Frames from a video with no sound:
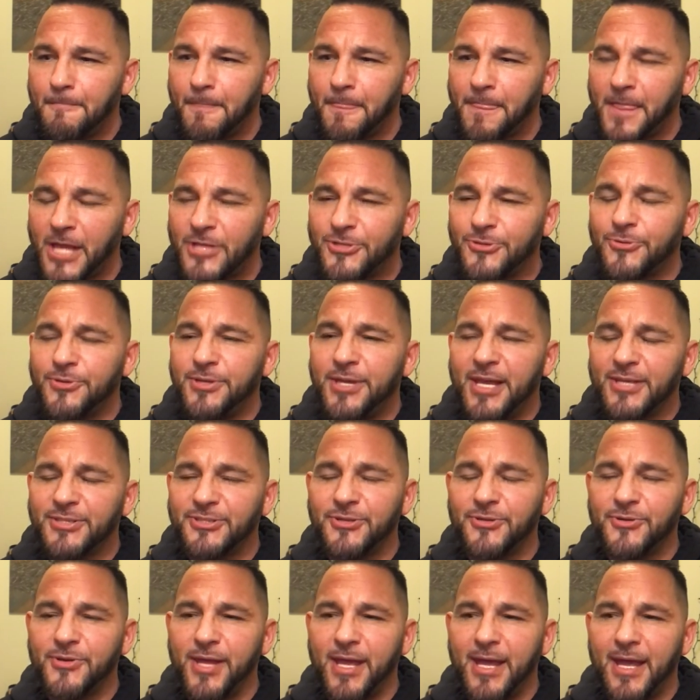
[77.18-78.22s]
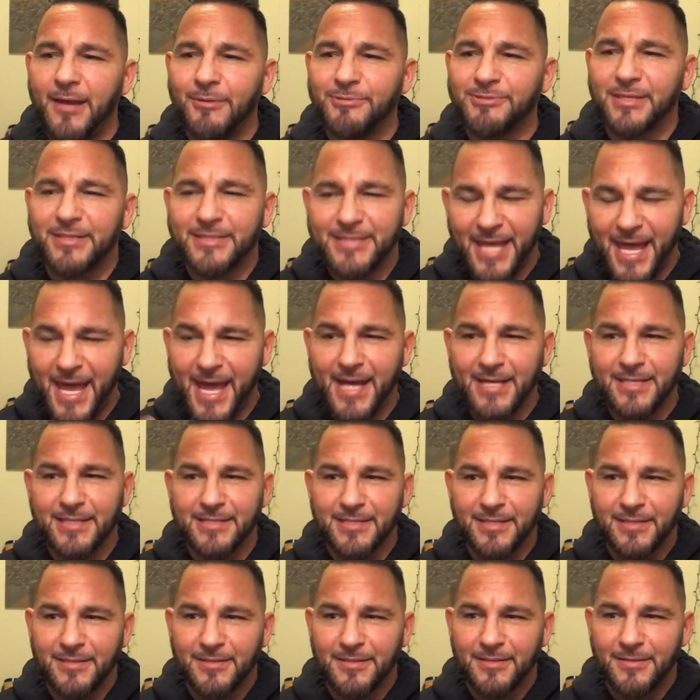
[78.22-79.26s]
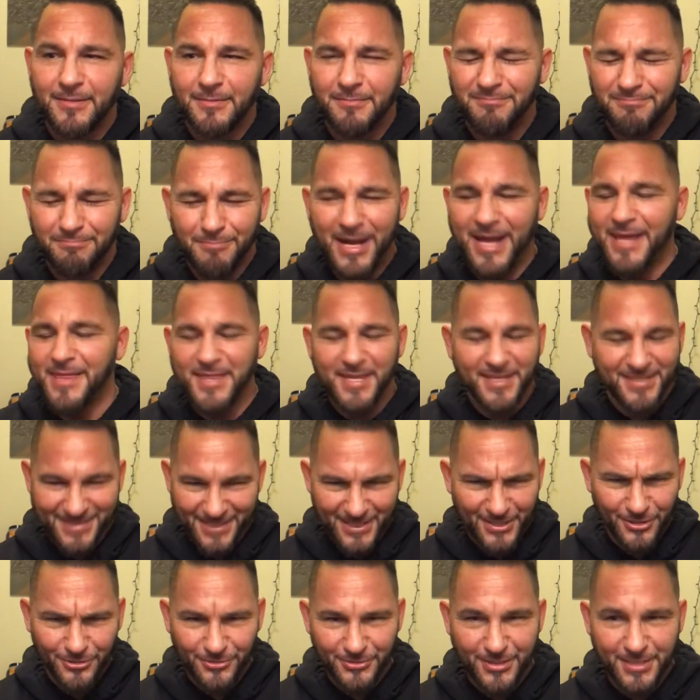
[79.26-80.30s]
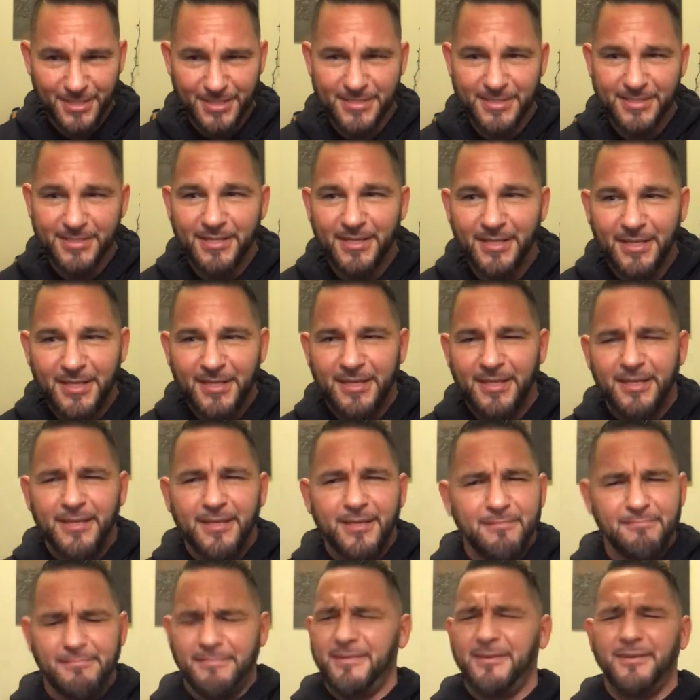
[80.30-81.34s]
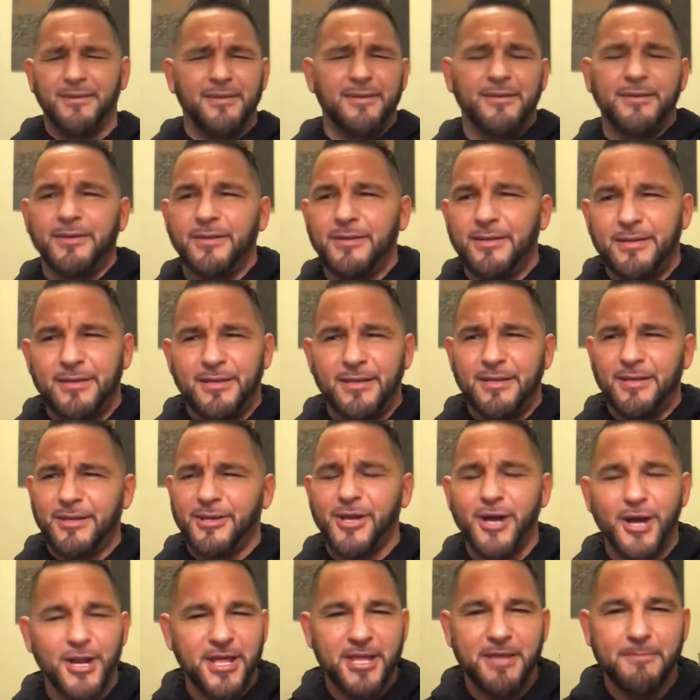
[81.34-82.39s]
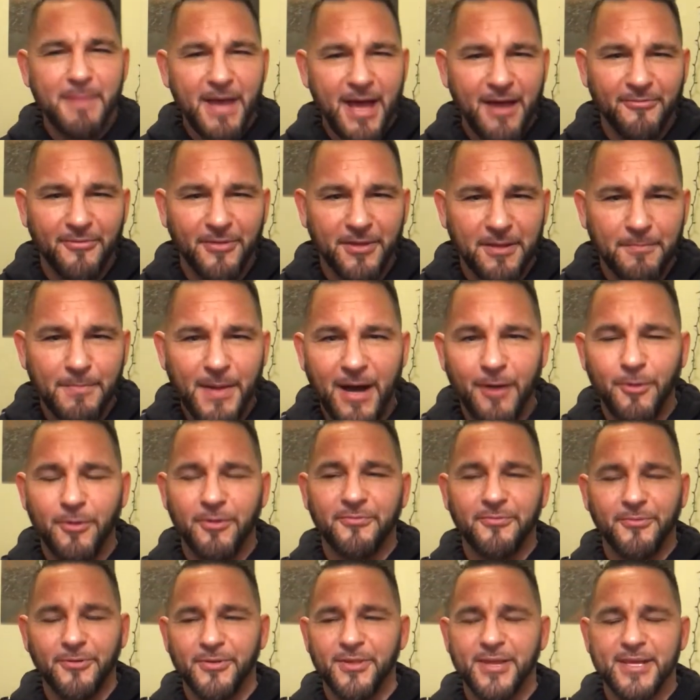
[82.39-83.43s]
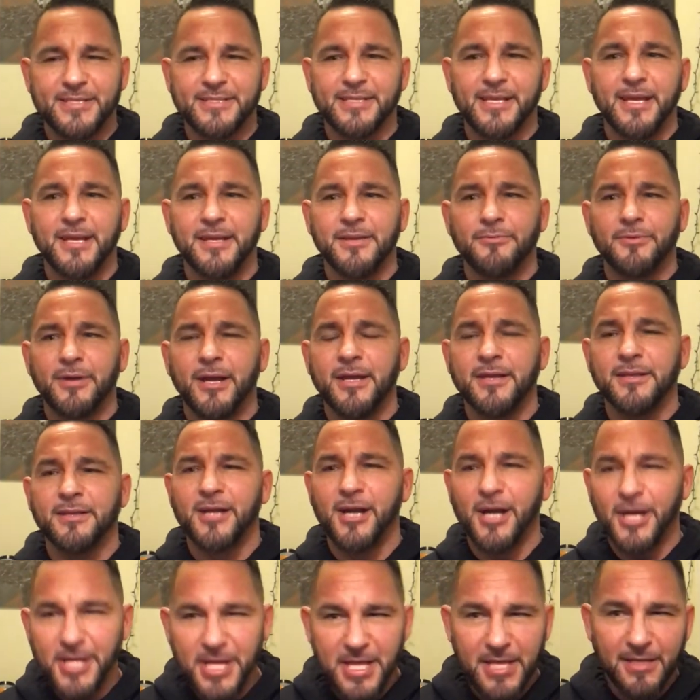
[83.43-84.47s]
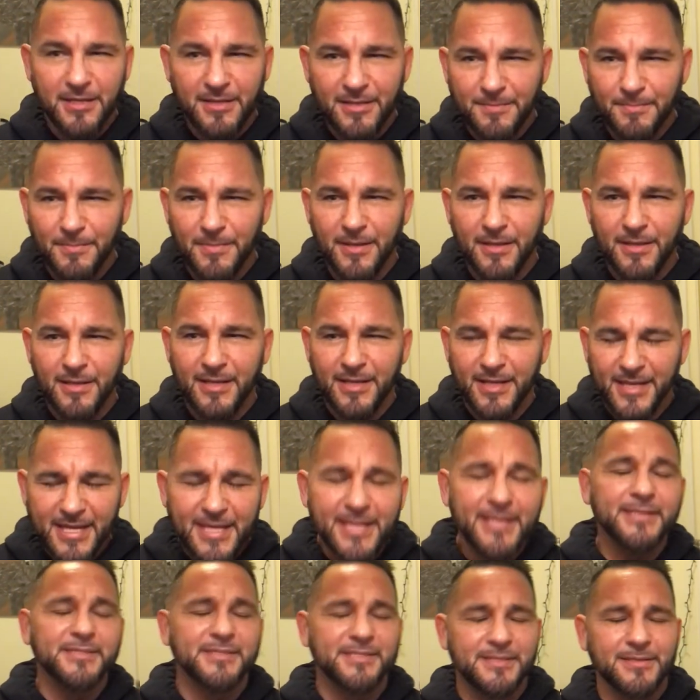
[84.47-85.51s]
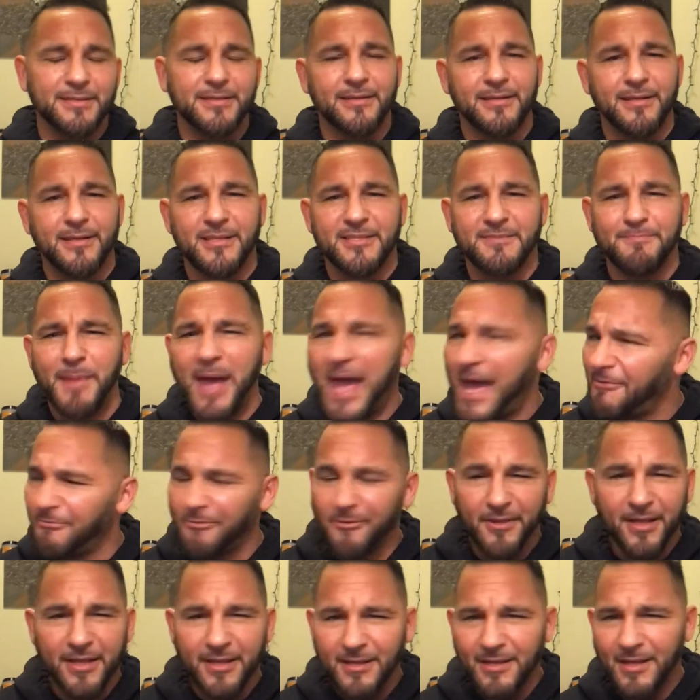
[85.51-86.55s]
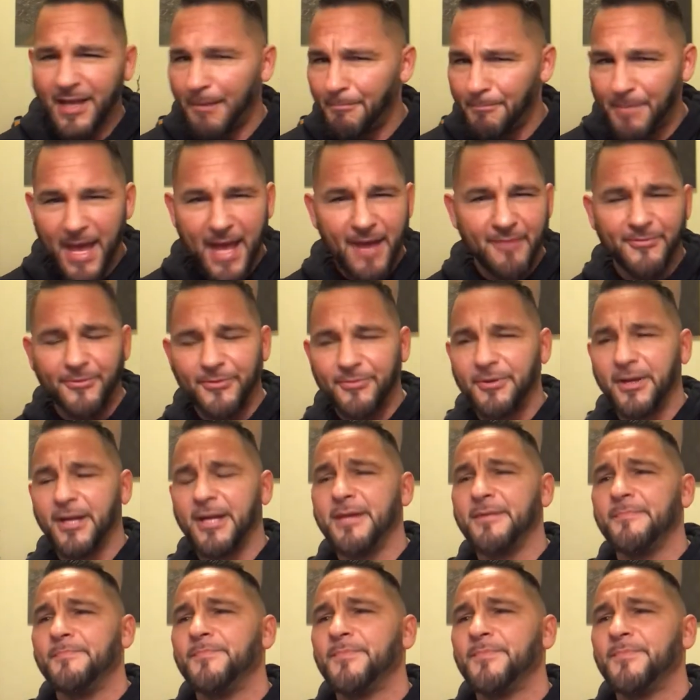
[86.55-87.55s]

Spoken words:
So yesterday I was attacked by this illness. Cunning, baffling, powerful, they say, right? Cunning, it is. It's baffling. I'm baffled, right?